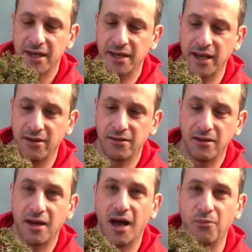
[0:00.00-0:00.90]
Now,
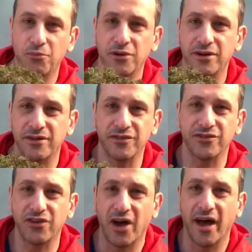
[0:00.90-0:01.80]
I'll put it on the
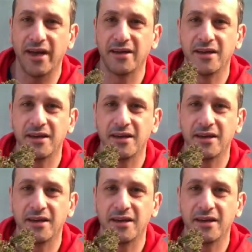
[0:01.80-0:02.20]
side.